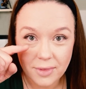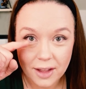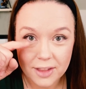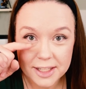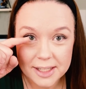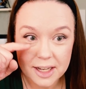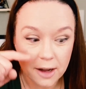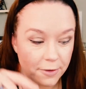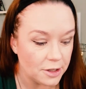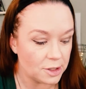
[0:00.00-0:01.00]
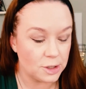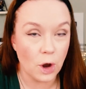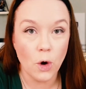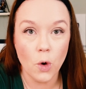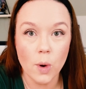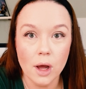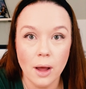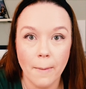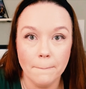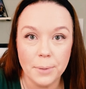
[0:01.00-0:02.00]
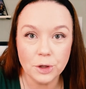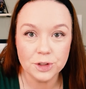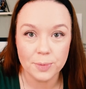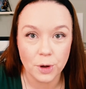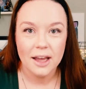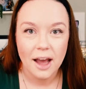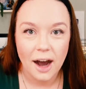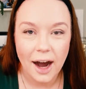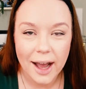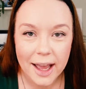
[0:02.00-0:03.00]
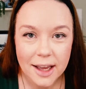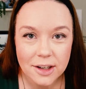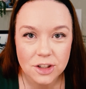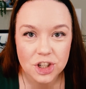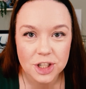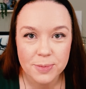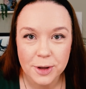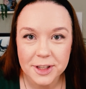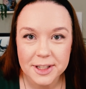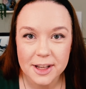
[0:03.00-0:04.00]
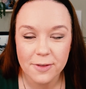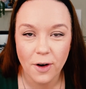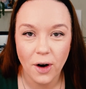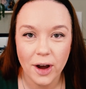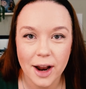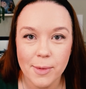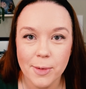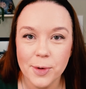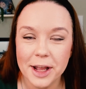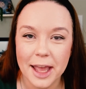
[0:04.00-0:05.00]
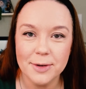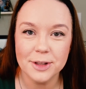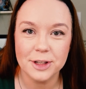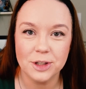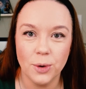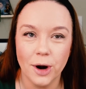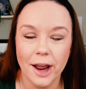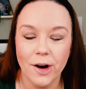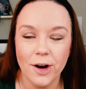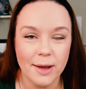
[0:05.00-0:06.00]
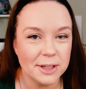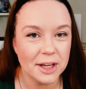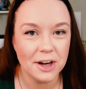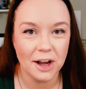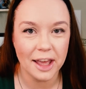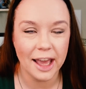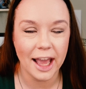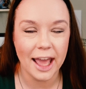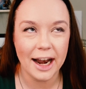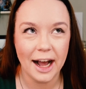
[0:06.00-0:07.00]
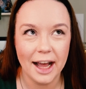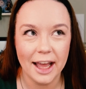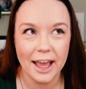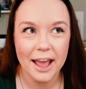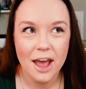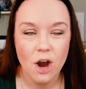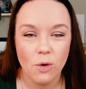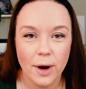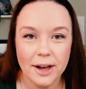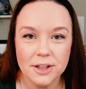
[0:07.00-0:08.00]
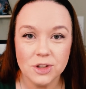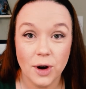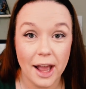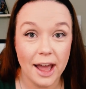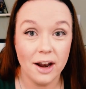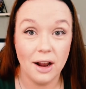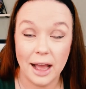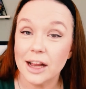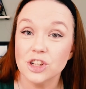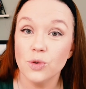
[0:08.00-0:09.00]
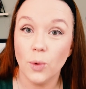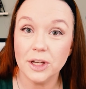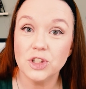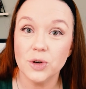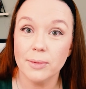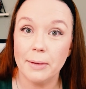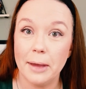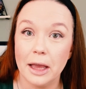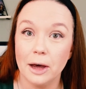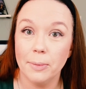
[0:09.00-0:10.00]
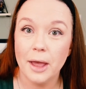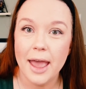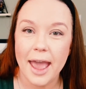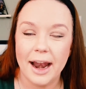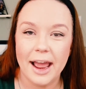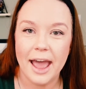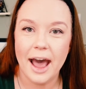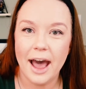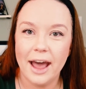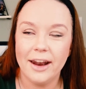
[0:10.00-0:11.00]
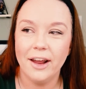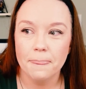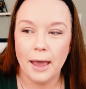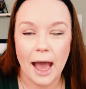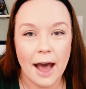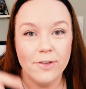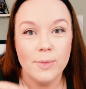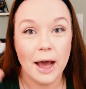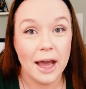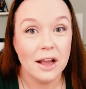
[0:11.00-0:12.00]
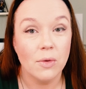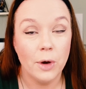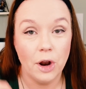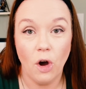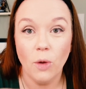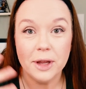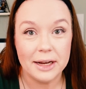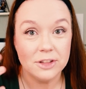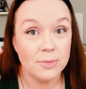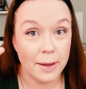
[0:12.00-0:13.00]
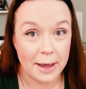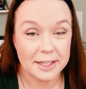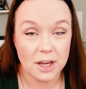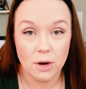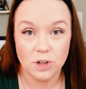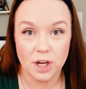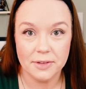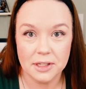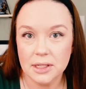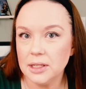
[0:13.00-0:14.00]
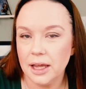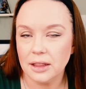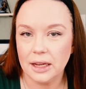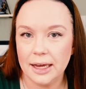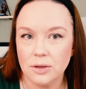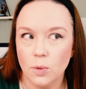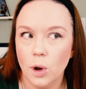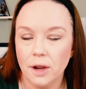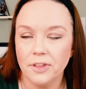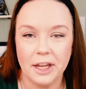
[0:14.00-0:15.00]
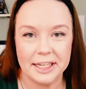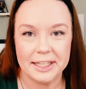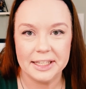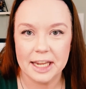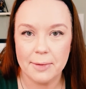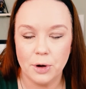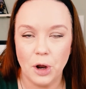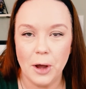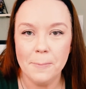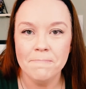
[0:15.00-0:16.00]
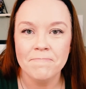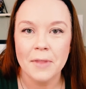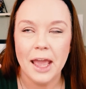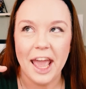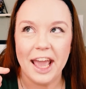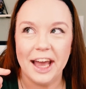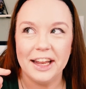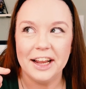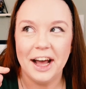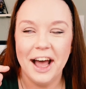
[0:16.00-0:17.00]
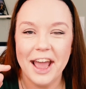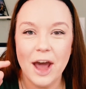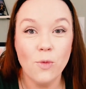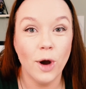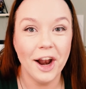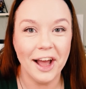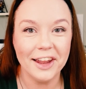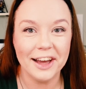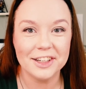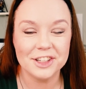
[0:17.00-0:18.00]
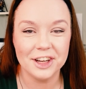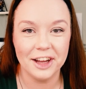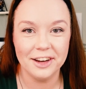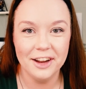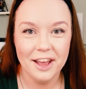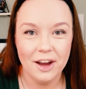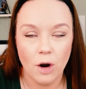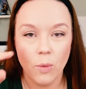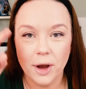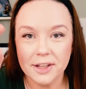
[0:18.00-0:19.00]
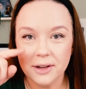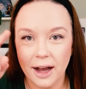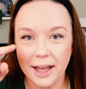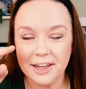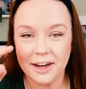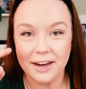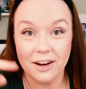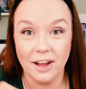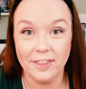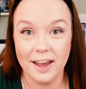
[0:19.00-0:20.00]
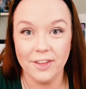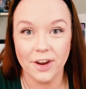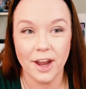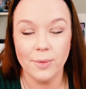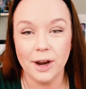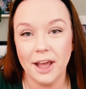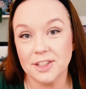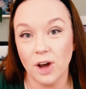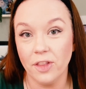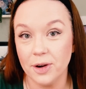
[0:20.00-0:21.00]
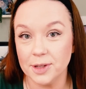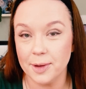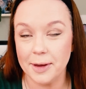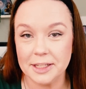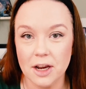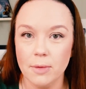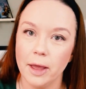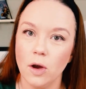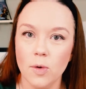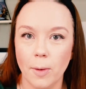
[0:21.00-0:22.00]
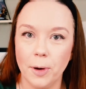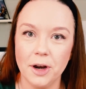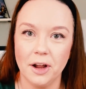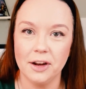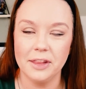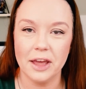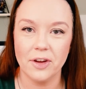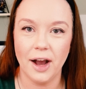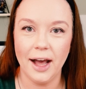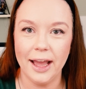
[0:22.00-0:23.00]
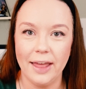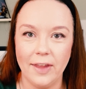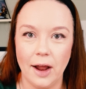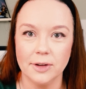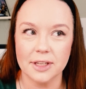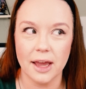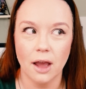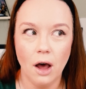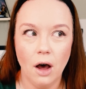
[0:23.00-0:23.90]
this stuff is so buildable. I just put this stuff on. I remember when it came to the door, I heard Amazon knocking and I ran to the door. I actually was doing my makeup and I had I went all the way down to my mascara, which obviously is like one of the last things that I put on. And I had one eyelash done, or one eye done and not the other. And when I saw that it was my mascara, I'm like, oh, I'll put it on the other eye. And then I was like,